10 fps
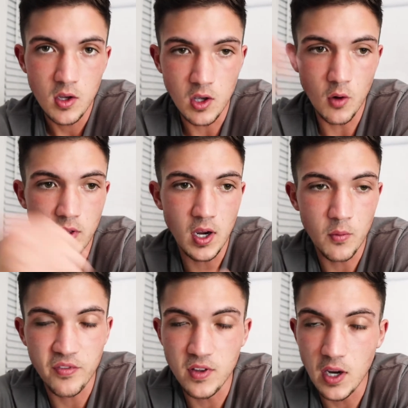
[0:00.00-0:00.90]
go there
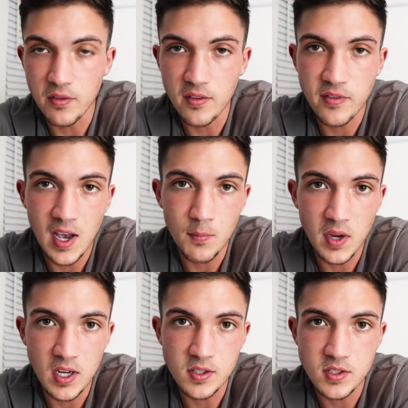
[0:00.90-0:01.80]
for 5
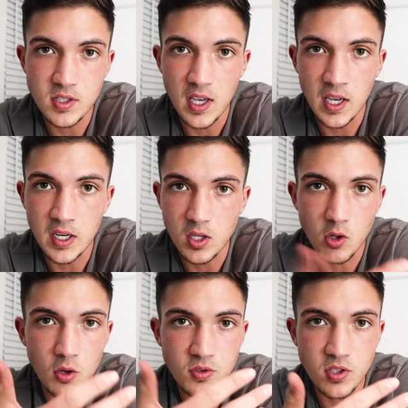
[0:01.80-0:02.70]
minutes and
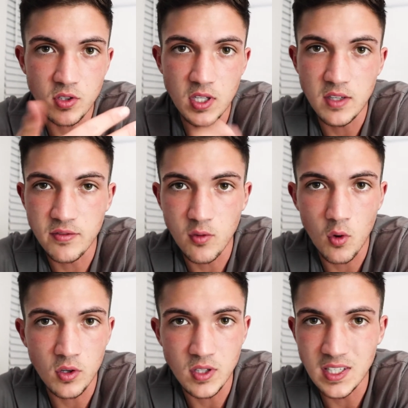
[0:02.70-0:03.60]
close the lead
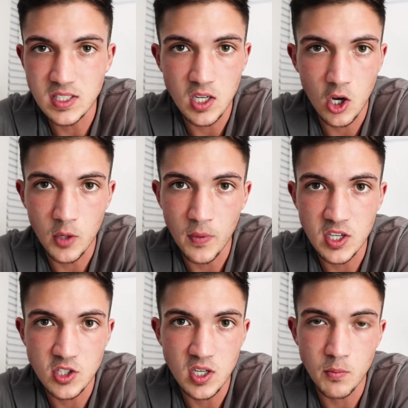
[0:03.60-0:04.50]
for LinkedIn
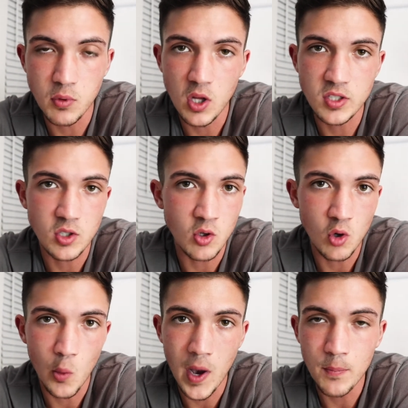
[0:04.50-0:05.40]
automation and plus
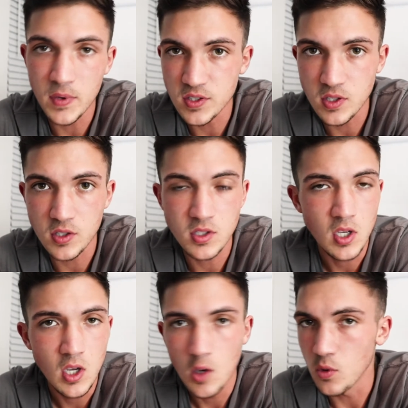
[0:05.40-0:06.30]
Google My Business,
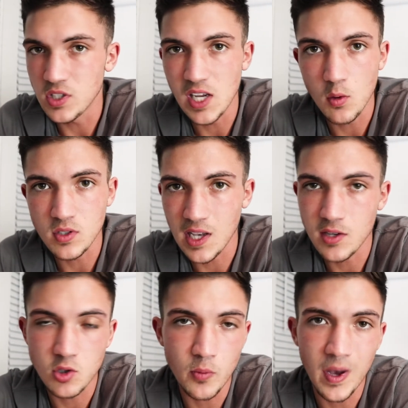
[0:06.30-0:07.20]
which equals
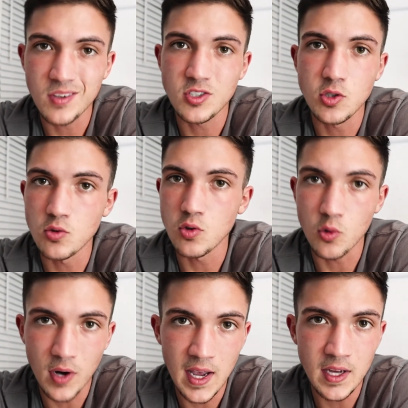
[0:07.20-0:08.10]
out to about
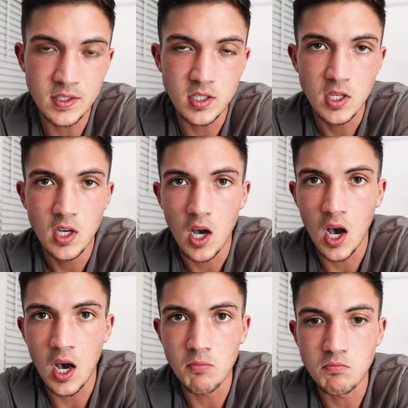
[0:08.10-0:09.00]

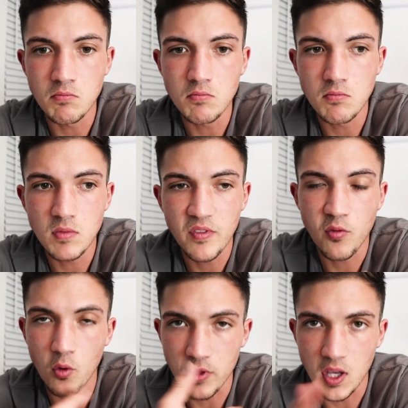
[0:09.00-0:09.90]
$2,000
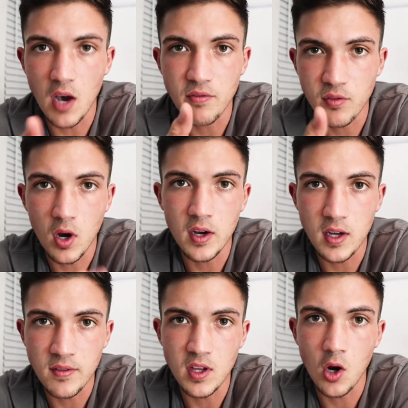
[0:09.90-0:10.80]
for the upfront,
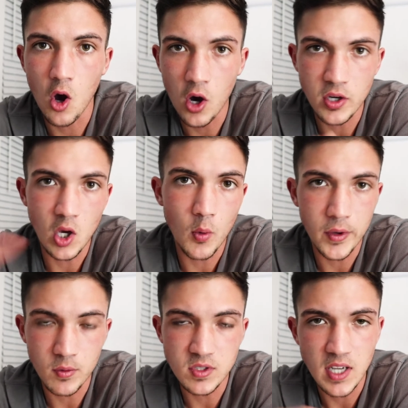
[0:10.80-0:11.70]
and then
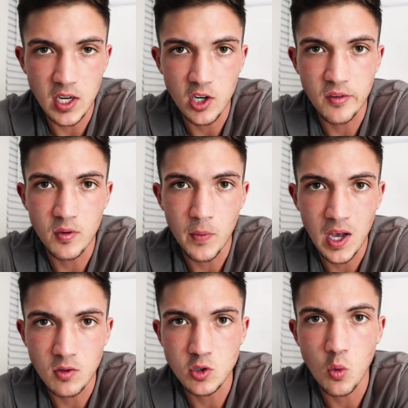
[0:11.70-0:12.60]
ongoing retainer of
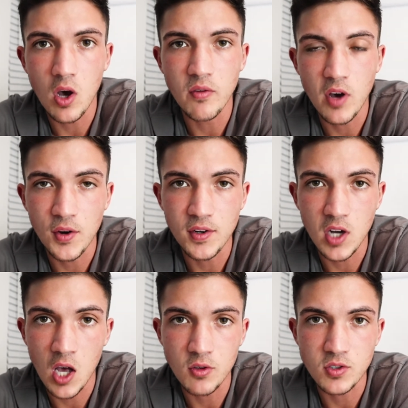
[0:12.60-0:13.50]
about
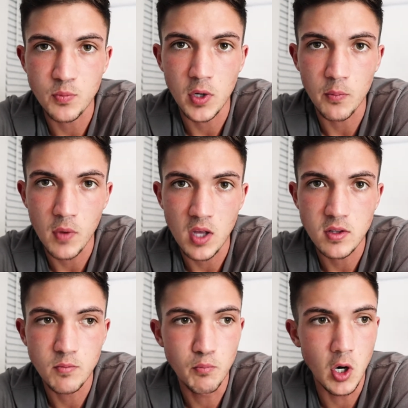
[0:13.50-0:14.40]
$1,200 per
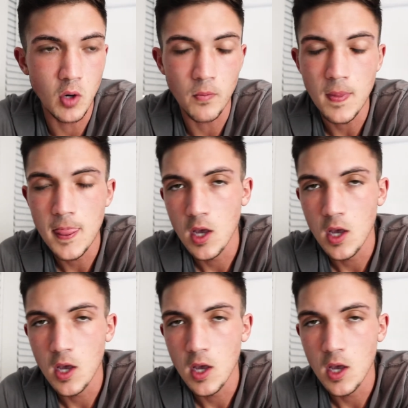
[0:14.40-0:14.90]
month. Boom.